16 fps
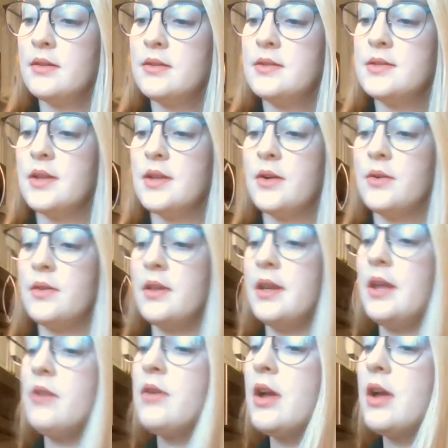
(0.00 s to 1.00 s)
So the
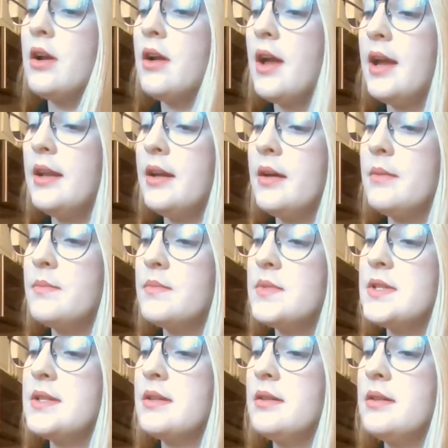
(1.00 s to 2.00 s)
nail care
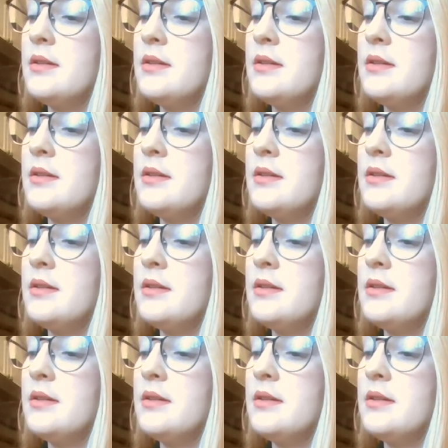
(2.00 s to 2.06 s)
items